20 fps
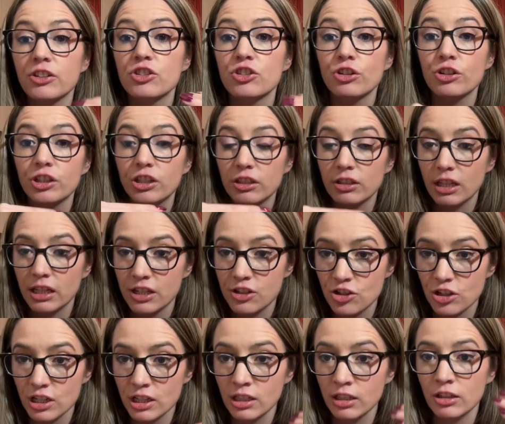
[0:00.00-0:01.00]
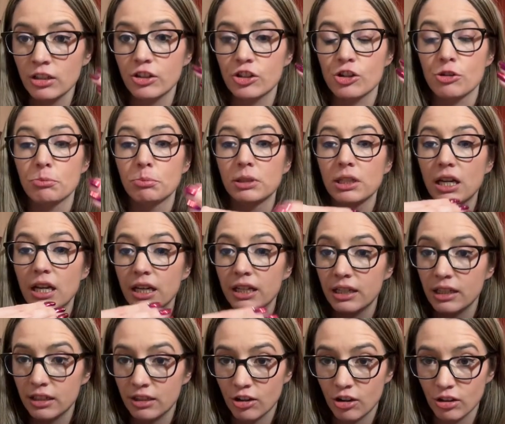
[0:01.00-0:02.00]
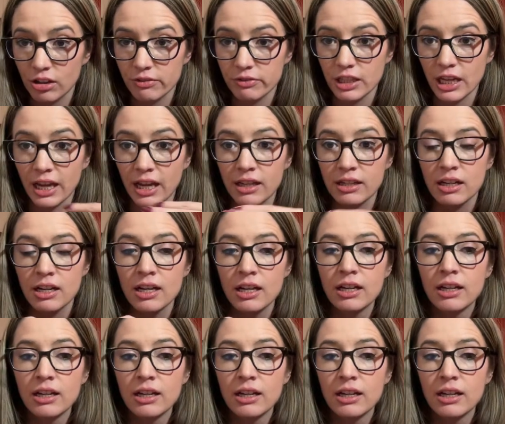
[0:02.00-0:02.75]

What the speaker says: circulation, your blood and all of that.